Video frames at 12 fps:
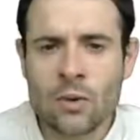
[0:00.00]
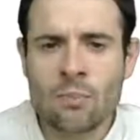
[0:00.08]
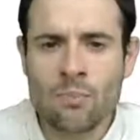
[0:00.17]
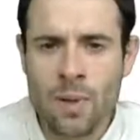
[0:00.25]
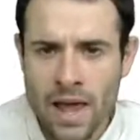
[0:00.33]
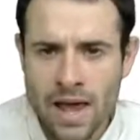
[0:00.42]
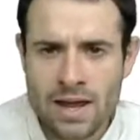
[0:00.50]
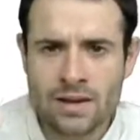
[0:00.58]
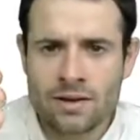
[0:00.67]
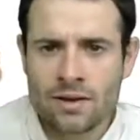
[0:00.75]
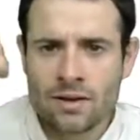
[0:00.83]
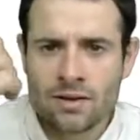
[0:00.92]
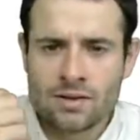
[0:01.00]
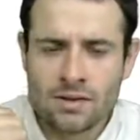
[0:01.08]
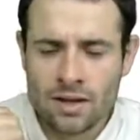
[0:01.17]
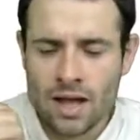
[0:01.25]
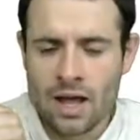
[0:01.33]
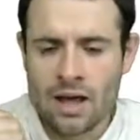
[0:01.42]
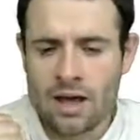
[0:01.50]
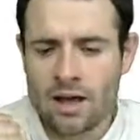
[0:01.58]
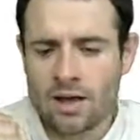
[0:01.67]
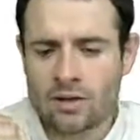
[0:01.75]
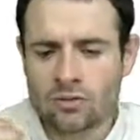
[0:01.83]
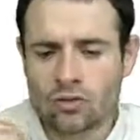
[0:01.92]
paid
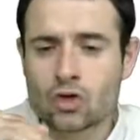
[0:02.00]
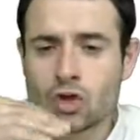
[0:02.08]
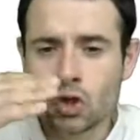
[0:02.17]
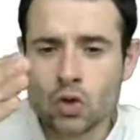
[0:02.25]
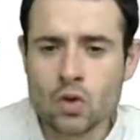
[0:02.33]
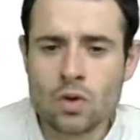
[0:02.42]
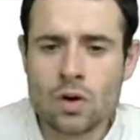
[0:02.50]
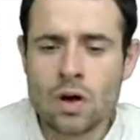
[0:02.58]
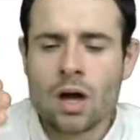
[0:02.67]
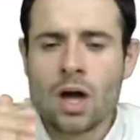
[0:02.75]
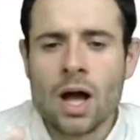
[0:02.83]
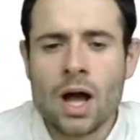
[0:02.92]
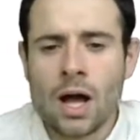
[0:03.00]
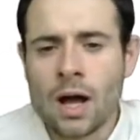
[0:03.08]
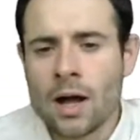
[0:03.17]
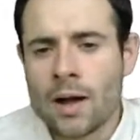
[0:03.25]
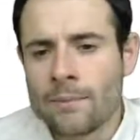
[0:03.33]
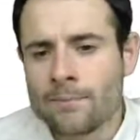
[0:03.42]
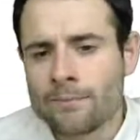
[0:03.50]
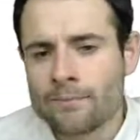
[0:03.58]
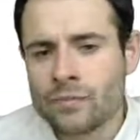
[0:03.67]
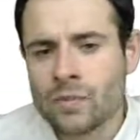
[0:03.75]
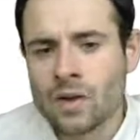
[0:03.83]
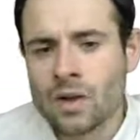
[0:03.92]
to
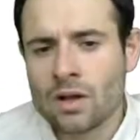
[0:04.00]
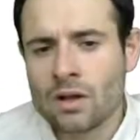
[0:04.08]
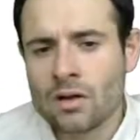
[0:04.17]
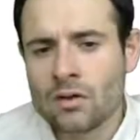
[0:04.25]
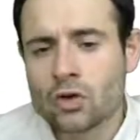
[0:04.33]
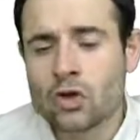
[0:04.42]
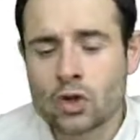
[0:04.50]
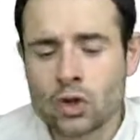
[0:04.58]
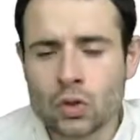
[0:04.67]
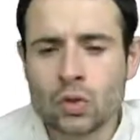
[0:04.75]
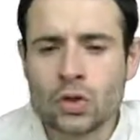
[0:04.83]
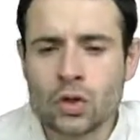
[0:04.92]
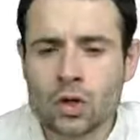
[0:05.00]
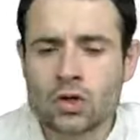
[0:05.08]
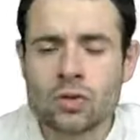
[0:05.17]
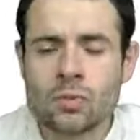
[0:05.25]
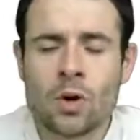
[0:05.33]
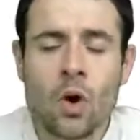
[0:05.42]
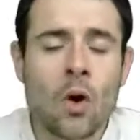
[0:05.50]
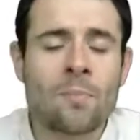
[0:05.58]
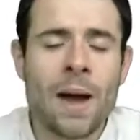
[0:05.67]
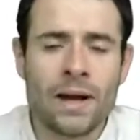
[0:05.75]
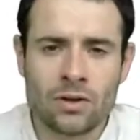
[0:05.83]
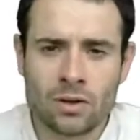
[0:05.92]
the consumer or
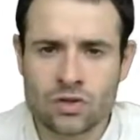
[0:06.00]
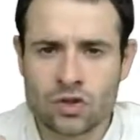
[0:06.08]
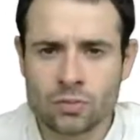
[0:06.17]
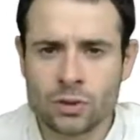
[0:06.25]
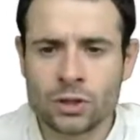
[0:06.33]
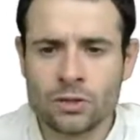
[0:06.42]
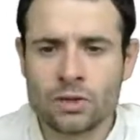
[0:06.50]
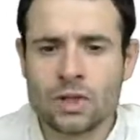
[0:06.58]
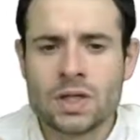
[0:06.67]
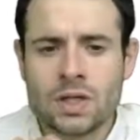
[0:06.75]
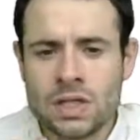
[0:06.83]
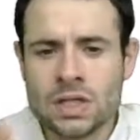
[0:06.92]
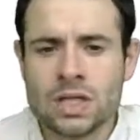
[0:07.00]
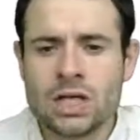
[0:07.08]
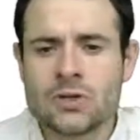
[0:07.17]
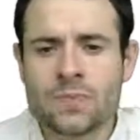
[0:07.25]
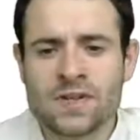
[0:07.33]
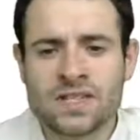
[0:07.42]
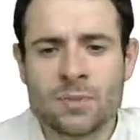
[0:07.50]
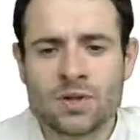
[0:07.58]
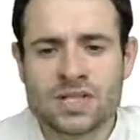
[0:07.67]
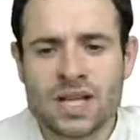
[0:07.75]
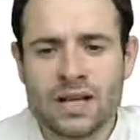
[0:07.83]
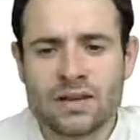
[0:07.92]
by the consumer in each possible
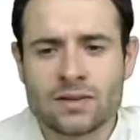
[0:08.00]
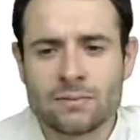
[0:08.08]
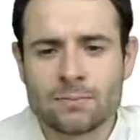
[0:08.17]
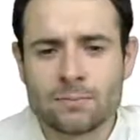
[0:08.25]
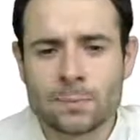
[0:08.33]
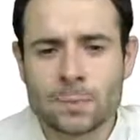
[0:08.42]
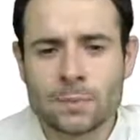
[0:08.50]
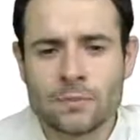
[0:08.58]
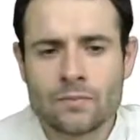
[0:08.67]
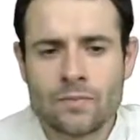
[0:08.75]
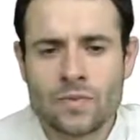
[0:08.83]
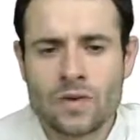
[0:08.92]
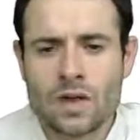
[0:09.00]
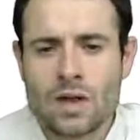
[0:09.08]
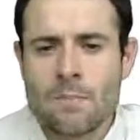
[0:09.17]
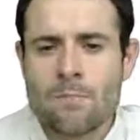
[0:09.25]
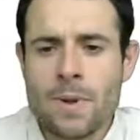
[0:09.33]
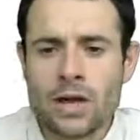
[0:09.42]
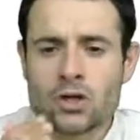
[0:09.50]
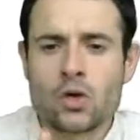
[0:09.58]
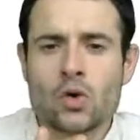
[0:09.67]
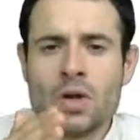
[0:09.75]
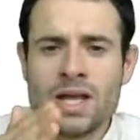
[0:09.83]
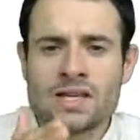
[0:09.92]
state. Make sure
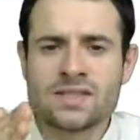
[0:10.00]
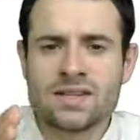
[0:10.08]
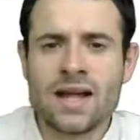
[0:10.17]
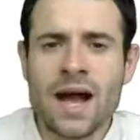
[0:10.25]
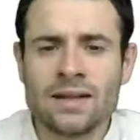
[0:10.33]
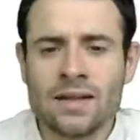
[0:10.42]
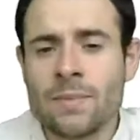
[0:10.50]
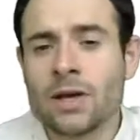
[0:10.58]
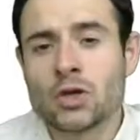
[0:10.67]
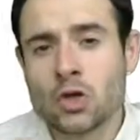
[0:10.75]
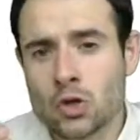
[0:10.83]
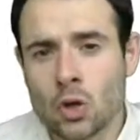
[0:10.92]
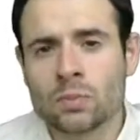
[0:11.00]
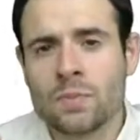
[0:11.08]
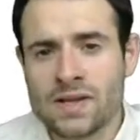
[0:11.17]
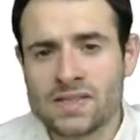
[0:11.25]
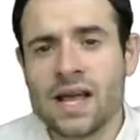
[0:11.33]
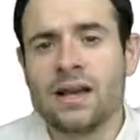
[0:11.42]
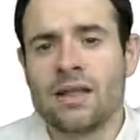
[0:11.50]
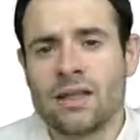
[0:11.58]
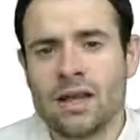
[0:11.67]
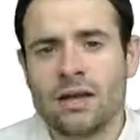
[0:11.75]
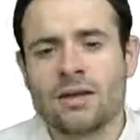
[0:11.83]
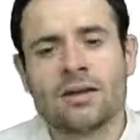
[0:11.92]
you list that and make sure you don't miss
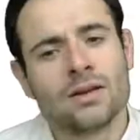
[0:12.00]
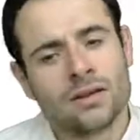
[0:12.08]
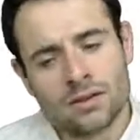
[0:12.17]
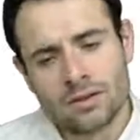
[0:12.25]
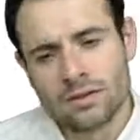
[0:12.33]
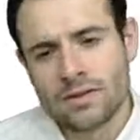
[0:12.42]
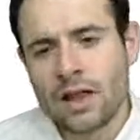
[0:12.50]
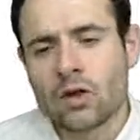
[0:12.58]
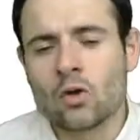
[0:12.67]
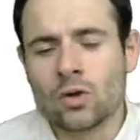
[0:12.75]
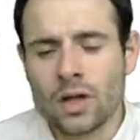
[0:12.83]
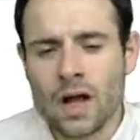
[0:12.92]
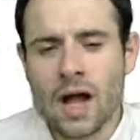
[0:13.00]
anything that could